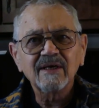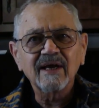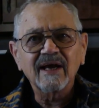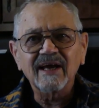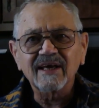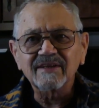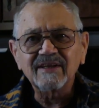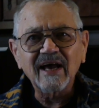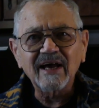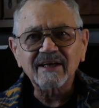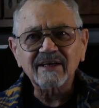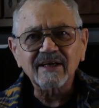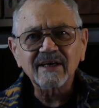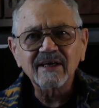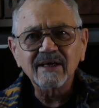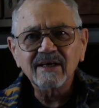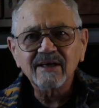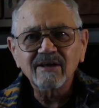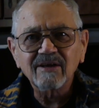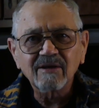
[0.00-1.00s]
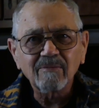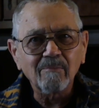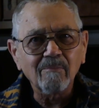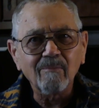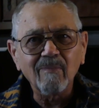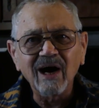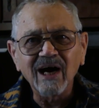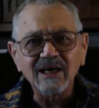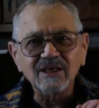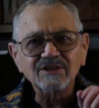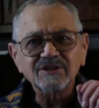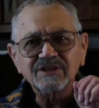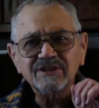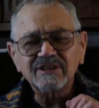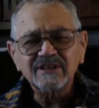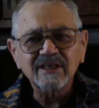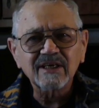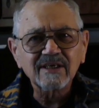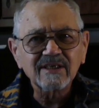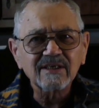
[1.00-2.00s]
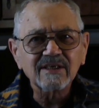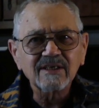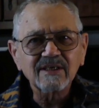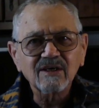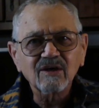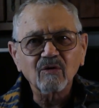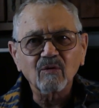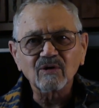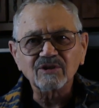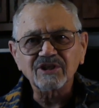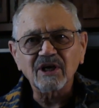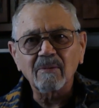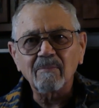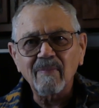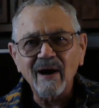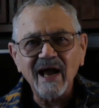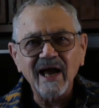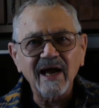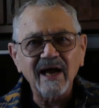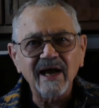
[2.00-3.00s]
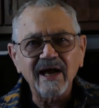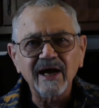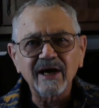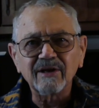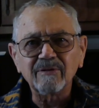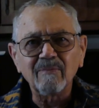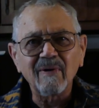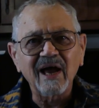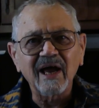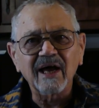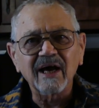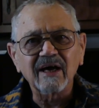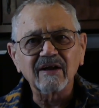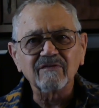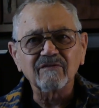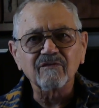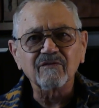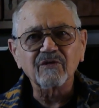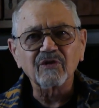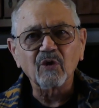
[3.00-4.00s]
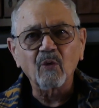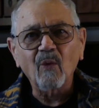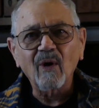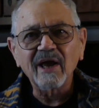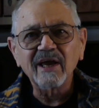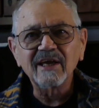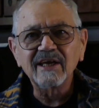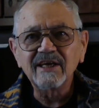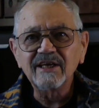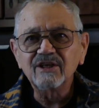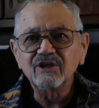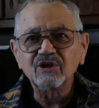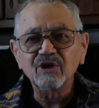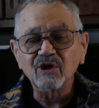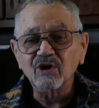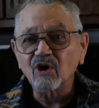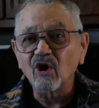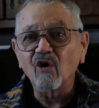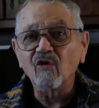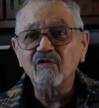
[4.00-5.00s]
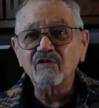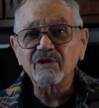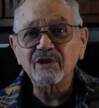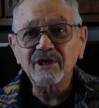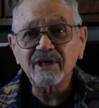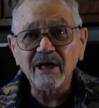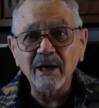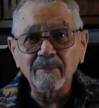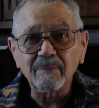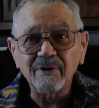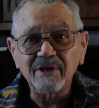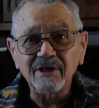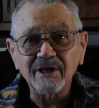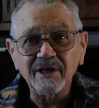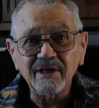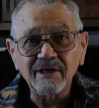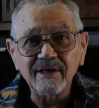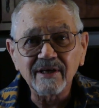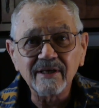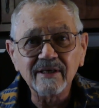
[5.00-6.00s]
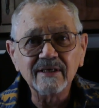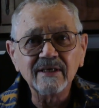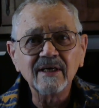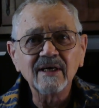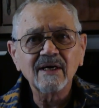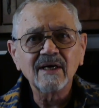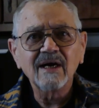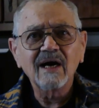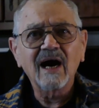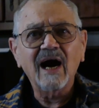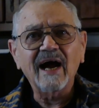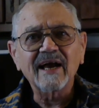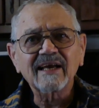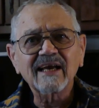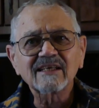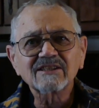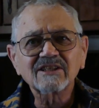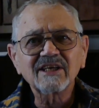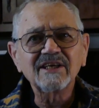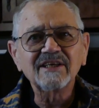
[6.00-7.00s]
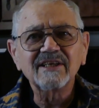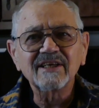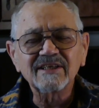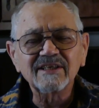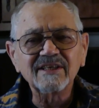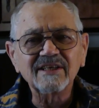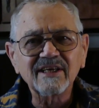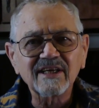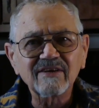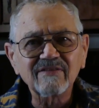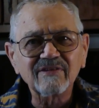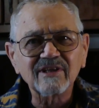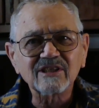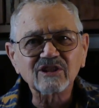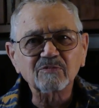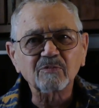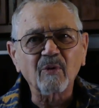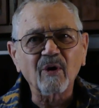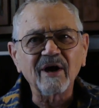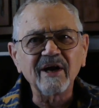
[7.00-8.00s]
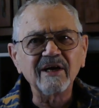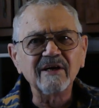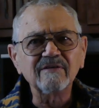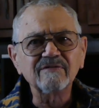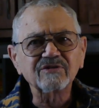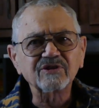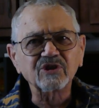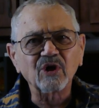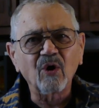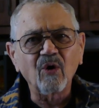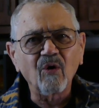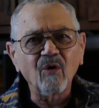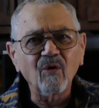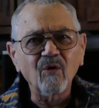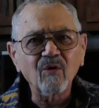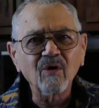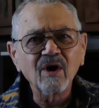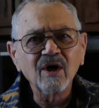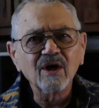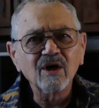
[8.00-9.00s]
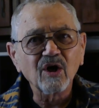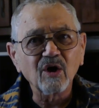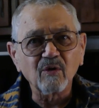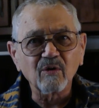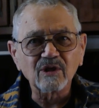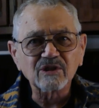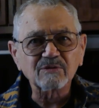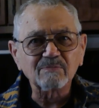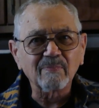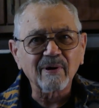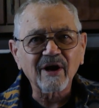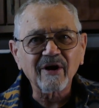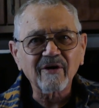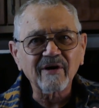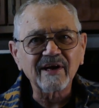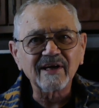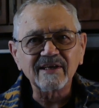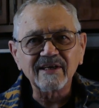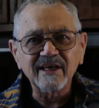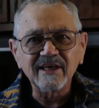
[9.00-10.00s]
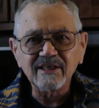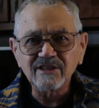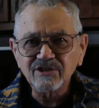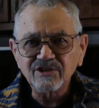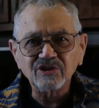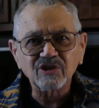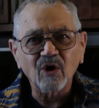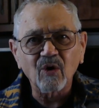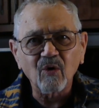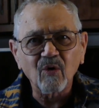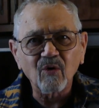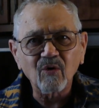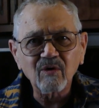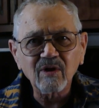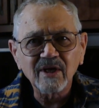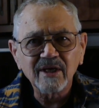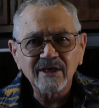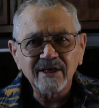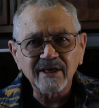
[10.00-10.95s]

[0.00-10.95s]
And that Musk was a bad man for the way he took over the company. I guess he didn't give this brave soul who was burying his soul